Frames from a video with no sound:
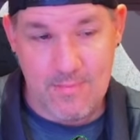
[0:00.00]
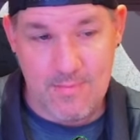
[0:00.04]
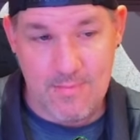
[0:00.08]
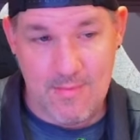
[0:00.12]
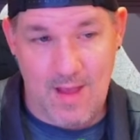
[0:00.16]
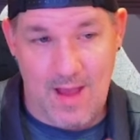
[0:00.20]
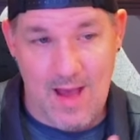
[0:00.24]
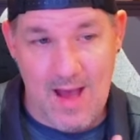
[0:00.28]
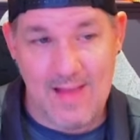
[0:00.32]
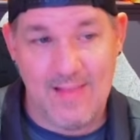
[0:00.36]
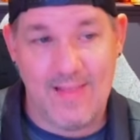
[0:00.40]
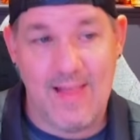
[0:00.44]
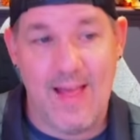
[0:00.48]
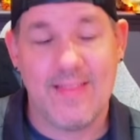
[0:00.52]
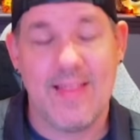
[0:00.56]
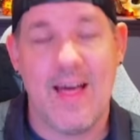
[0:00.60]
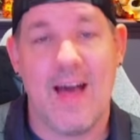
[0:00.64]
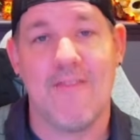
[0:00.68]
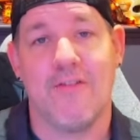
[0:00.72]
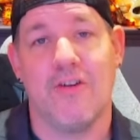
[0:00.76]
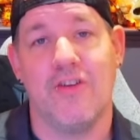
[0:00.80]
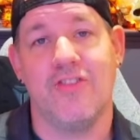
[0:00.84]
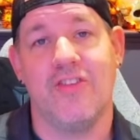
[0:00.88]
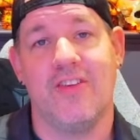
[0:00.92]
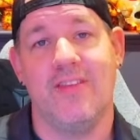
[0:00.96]
I like
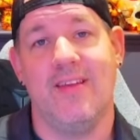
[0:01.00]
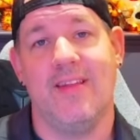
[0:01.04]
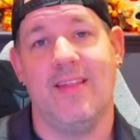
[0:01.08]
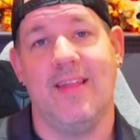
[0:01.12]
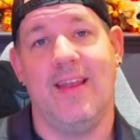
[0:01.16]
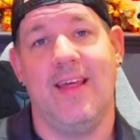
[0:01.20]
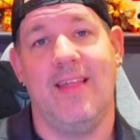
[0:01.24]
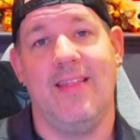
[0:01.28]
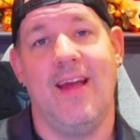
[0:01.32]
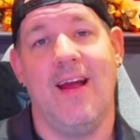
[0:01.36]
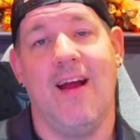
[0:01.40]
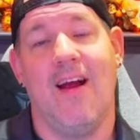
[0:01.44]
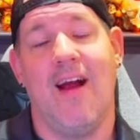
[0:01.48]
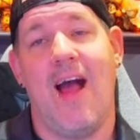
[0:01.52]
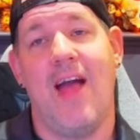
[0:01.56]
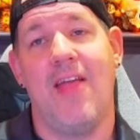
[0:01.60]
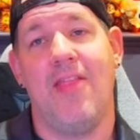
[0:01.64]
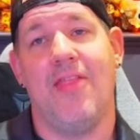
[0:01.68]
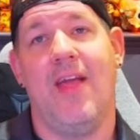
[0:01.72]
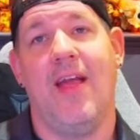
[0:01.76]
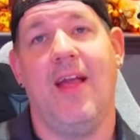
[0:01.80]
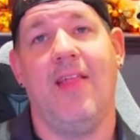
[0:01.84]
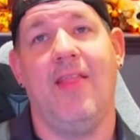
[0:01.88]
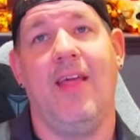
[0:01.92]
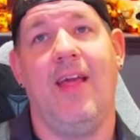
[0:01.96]
that versatility there. I
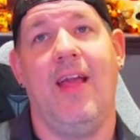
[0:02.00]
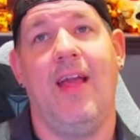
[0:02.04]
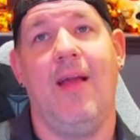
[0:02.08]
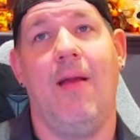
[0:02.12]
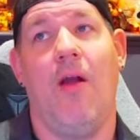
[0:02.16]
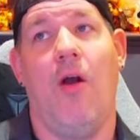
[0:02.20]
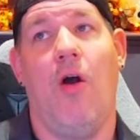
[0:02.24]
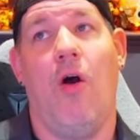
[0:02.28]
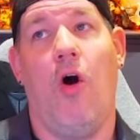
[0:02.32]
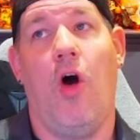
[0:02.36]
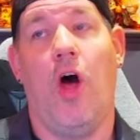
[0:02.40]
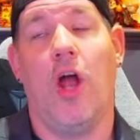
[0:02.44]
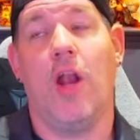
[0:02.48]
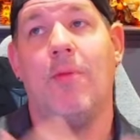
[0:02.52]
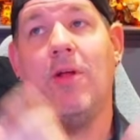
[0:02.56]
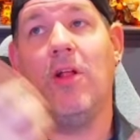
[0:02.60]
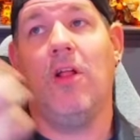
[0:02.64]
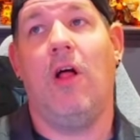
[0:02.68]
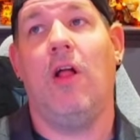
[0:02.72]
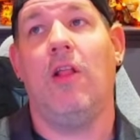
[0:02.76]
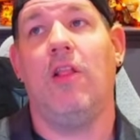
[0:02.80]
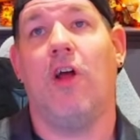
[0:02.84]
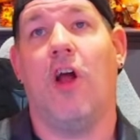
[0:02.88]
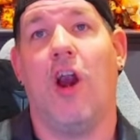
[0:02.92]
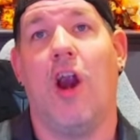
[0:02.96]
think the audible
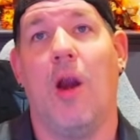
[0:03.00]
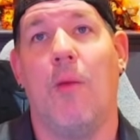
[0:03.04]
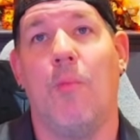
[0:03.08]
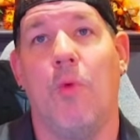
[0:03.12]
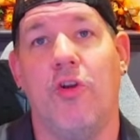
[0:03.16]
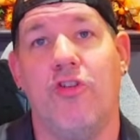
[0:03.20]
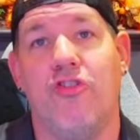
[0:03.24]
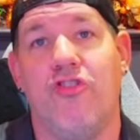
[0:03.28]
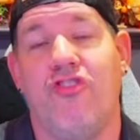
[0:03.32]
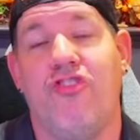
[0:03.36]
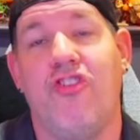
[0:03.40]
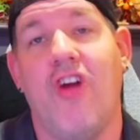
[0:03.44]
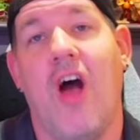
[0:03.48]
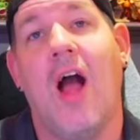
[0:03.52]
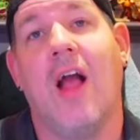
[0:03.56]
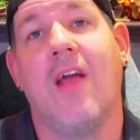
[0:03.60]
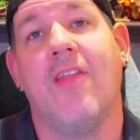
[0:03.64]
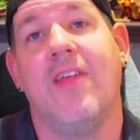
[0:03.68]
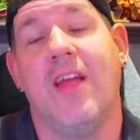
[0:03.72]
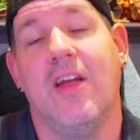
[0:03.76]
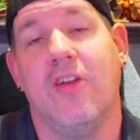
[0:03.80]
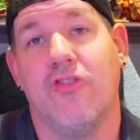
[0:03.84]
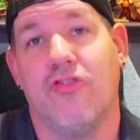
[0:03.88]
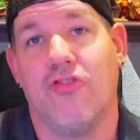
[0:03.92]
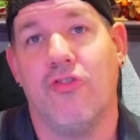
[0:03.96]
alarm would shock
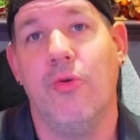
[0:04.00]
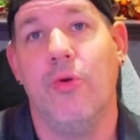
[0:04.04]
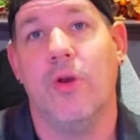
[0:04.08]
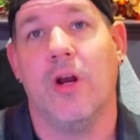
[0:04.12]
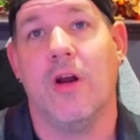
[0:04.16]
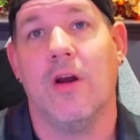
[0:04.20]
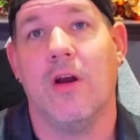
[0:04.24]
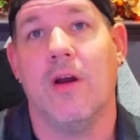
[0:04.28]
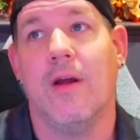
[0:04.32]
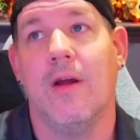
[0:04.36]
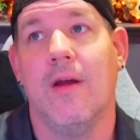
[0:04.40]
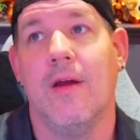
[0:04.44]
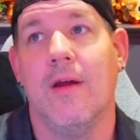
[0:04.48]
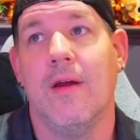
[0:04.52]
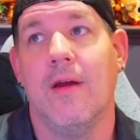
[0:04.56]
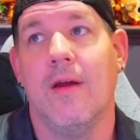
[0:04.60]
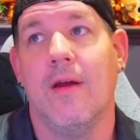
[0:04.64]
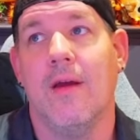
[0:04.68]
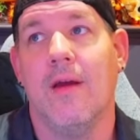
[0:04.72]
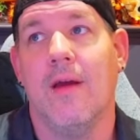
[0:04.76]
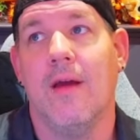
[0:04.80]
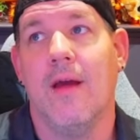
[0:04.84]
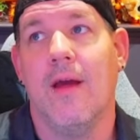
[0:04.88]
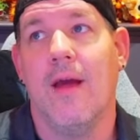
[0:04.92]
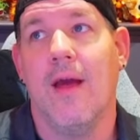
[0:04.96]
the intruder
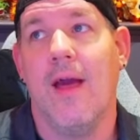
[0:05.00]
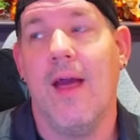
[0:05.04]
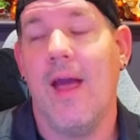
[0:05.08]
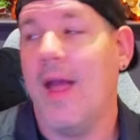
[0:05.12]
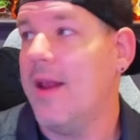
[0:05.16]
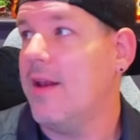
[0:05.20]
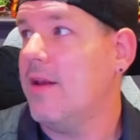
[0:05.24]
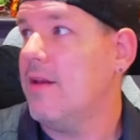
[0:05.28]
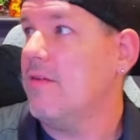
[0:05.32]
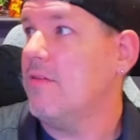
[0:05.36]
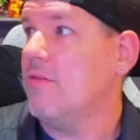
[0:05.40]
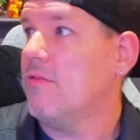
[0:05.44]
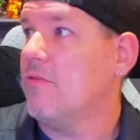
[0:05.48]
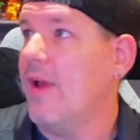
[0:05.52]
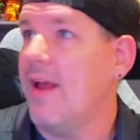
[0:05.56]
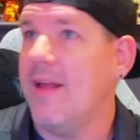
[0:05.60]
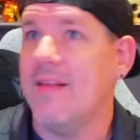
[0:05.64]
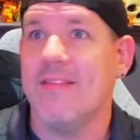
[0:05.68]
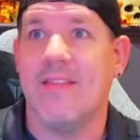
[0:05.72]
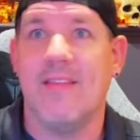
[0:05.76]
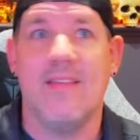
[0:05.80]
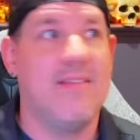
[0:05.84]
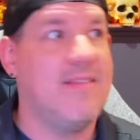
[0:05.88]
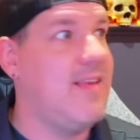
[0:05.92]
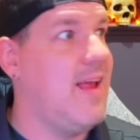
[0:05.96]
and raise
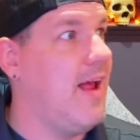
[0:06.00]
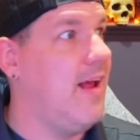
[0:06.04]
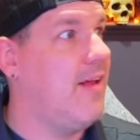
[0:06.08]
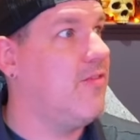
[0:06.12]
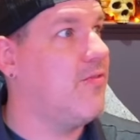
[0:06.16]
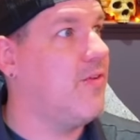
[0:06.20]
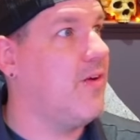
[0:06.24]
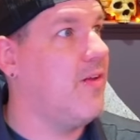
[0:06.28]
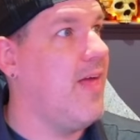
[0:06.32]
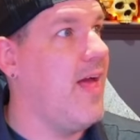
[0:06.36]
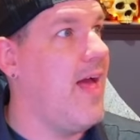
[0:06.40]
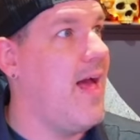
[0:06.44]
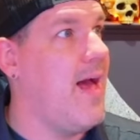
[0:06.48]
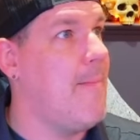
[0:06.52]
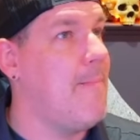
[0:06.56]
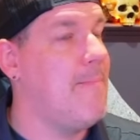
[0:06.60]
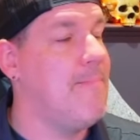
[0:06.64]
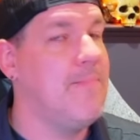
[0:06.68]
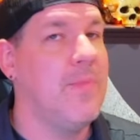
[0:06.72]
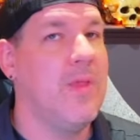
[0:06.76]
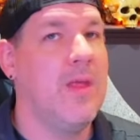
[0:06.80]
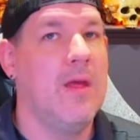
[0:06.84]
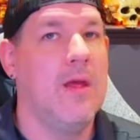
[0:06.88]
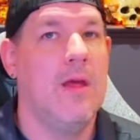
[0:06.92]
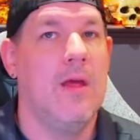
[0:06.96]
the stakes for them.
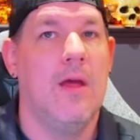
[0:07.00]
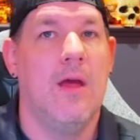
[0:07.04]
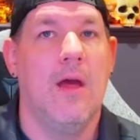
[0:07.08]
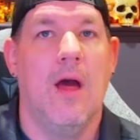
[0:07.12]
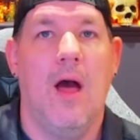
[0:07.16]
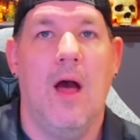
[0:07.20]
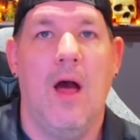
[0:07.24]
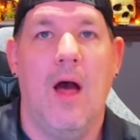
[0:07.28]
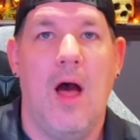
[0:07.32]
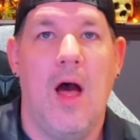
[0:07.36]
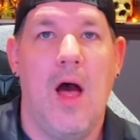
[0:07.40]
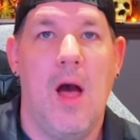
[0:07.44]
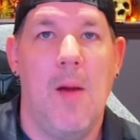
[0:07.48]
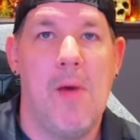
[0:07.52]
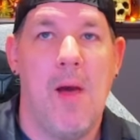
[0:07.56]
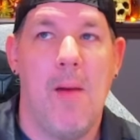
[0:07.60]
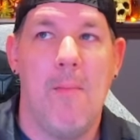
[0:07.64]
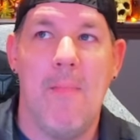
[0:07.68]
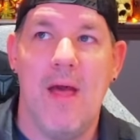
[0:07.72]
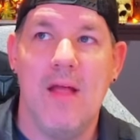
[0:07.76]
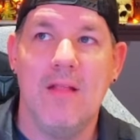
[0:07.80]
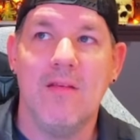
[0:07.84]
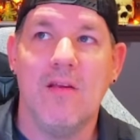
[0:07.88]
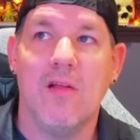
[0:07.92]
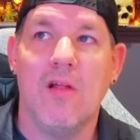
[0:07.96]
A
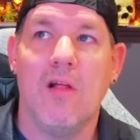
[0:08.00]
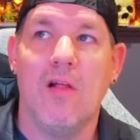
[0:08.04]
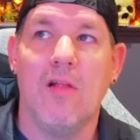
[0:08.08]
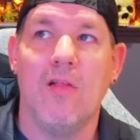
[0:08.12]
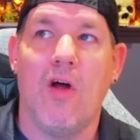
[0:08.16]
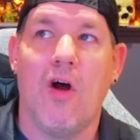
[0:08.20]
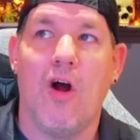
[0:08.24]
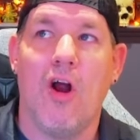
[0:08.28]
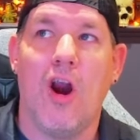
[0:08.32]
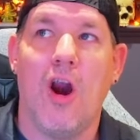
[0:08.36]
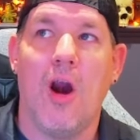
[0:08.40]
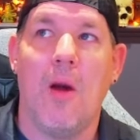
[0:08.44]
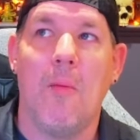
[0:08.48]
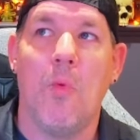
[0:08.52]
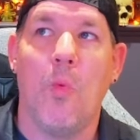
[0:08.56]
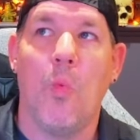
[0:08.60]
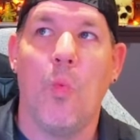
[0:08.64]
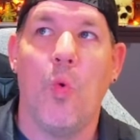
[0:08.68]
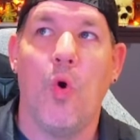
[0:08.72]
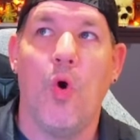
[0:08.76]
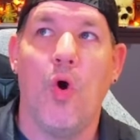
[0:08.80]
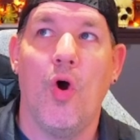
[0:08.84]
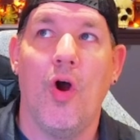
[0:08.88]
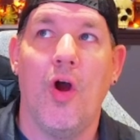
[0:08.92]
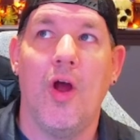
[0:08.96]
mental alarm
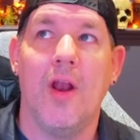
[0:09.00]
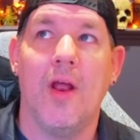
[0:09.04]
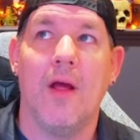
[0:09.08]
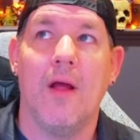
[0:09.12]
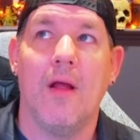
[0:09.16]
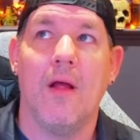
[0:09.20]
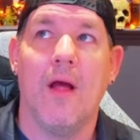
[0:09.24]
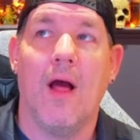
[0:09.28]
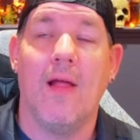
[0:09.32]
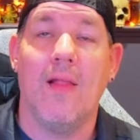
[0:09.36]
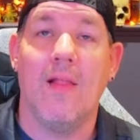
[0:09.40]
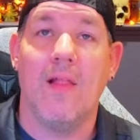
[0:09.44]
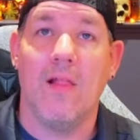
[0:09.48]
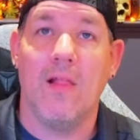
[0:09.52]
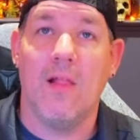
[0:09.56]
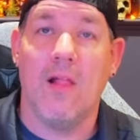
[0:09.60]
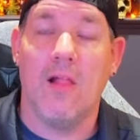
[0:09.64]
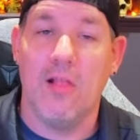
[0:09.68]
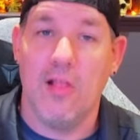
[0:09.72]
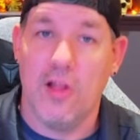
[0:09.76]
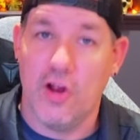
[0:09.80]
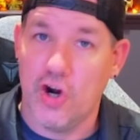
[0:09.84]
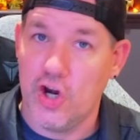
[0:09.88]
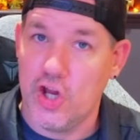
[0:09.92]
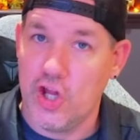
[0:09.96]
would
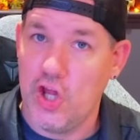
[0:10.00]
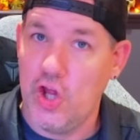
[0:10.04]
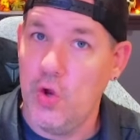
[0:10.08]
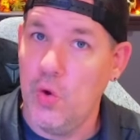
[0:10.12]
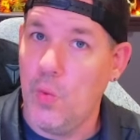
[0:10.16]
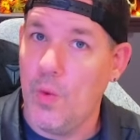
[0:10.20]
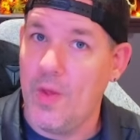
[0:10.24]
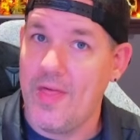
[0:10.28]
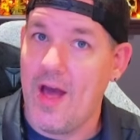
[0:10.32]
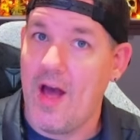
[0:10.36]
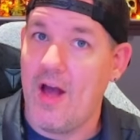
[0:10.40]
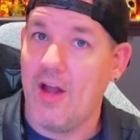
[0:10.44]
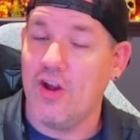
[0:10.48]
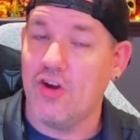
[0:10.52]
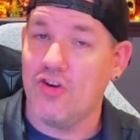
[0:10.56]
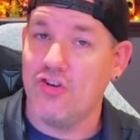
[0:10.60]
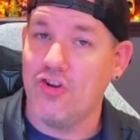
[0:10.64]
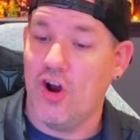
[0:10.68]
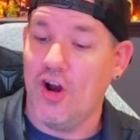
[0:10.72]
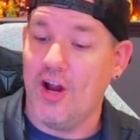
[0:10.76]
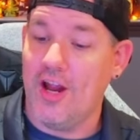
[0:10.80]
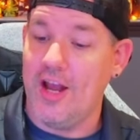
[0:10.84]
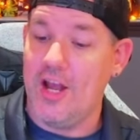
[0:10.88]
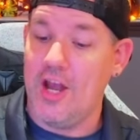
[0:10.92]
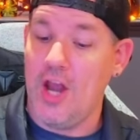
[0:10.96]
alert you without your
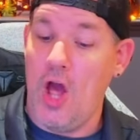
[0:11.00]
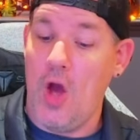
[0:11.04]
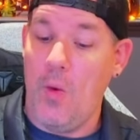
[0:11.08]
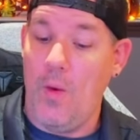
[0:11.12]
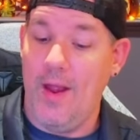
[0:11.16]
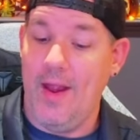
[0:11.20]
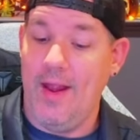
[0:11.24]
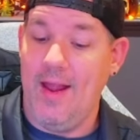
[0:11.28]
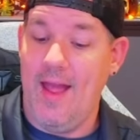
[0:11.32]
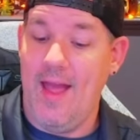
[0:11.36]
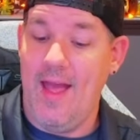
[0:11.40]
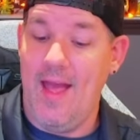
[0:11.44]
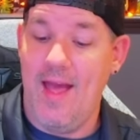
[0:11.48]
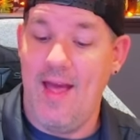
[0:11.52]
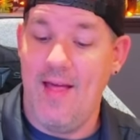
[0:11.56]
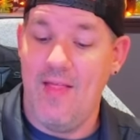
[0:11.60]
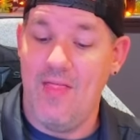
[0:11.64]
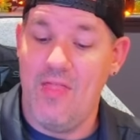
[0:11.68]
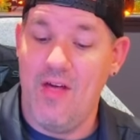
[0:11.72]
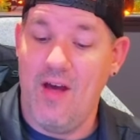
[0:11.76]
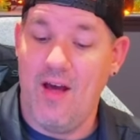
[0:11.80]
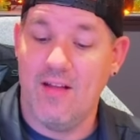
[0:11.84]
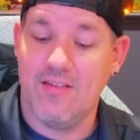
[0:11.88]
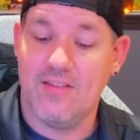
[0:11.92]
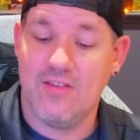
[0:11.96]
target knowing, and
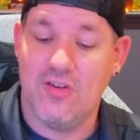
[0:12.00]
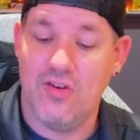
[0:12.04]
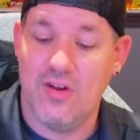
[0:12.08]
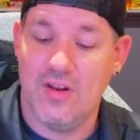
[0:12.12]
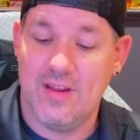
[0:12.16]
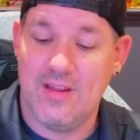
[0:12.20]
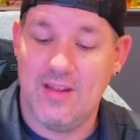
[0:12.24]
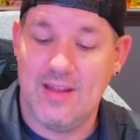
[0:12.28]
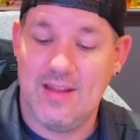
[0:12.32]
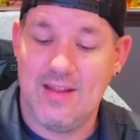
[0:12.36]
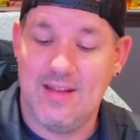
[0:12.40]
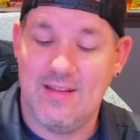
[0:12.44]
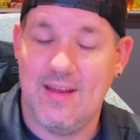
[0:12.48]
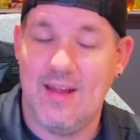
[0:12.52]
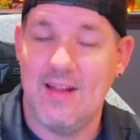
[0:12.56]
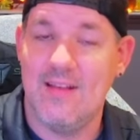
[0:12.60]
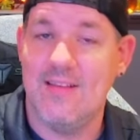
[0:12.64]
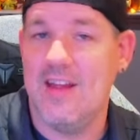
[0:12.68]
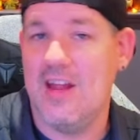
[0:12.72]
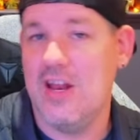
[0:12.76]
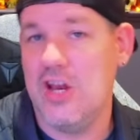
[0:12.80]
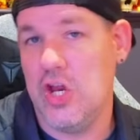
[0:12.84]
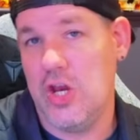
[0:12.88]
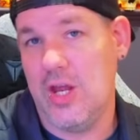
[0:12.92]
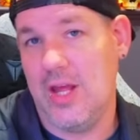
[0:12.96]
thus could
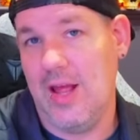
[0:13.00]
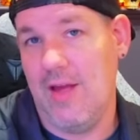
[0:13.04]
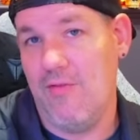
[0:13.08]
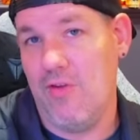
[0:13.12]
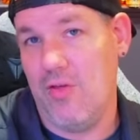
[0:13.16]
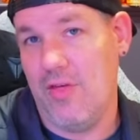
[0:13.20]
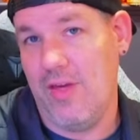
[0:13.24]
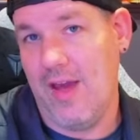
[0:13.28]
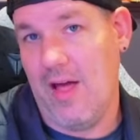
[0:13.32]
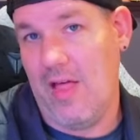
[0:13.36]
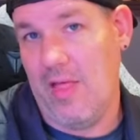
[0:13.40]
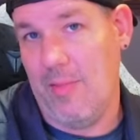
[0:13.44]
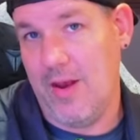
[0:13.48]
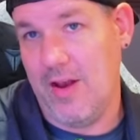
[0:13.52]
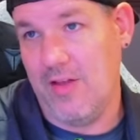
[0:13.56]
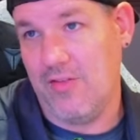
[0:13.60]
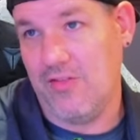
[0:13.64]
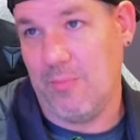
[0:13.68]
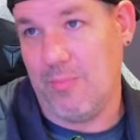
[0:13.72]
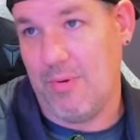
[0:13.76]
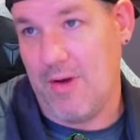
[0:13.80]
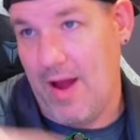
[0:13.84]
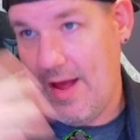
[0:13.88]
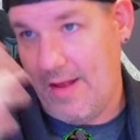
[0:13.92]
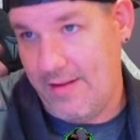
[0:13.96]
continue to give you the element of
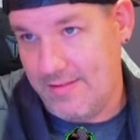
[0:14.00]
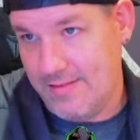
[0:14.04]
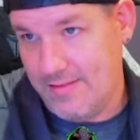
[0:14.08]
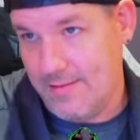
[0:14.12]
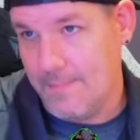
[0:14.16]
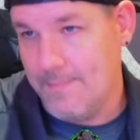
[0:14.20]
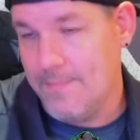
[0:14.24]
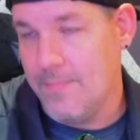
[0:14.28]
surprise.